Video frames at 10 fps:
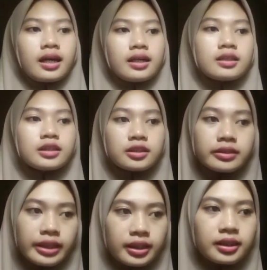The
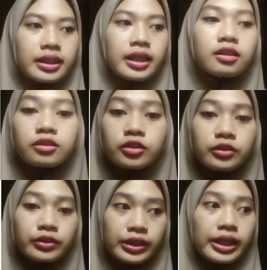second,
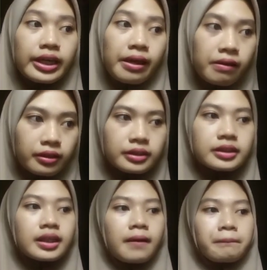illusory art,
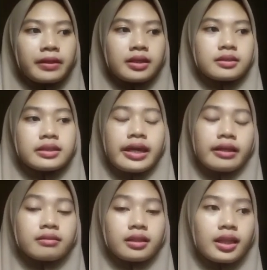and
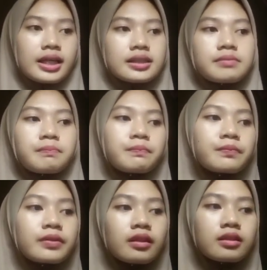the last,
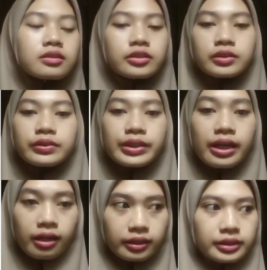perlusory
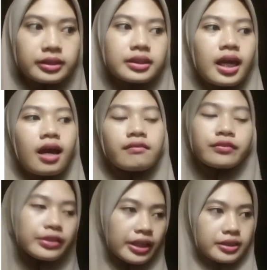art. For
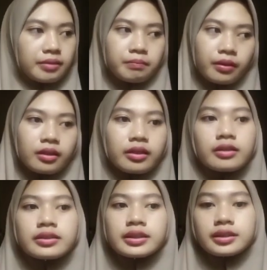example,
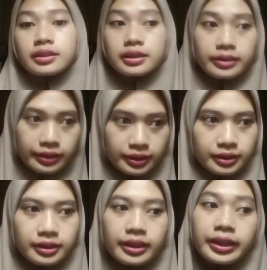consider the sentence,
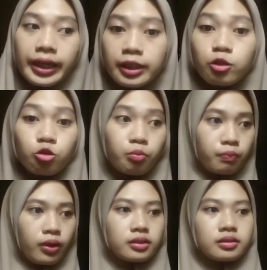"Can you
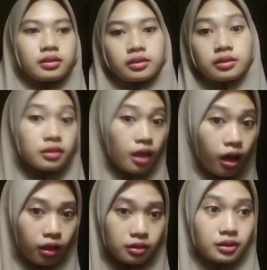pass the
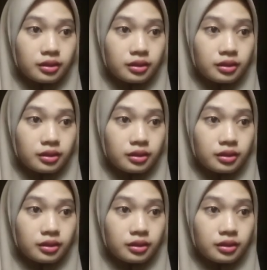salt?"